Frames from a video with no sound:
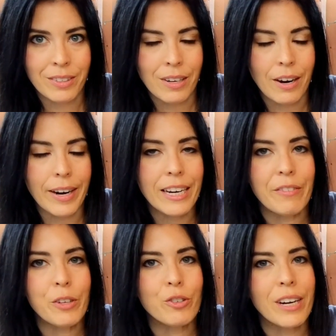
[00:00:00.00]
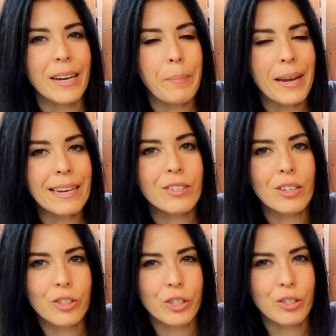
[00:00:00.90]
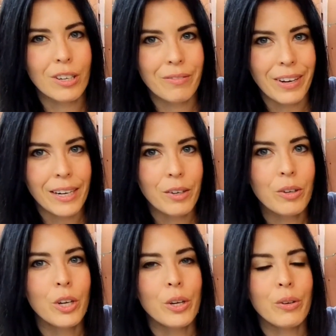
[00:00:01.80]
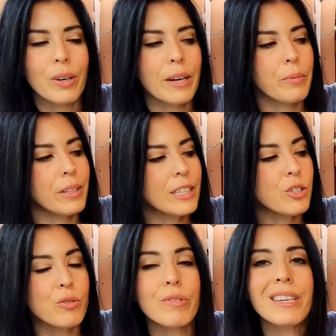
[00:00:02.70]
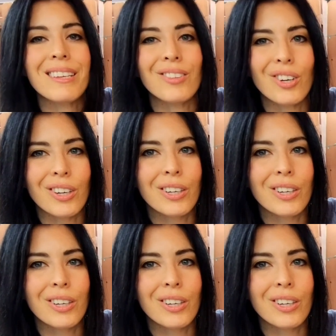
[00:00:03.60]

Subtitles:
Alright, if you try and paint just on vinyl, you'll get really streaky look.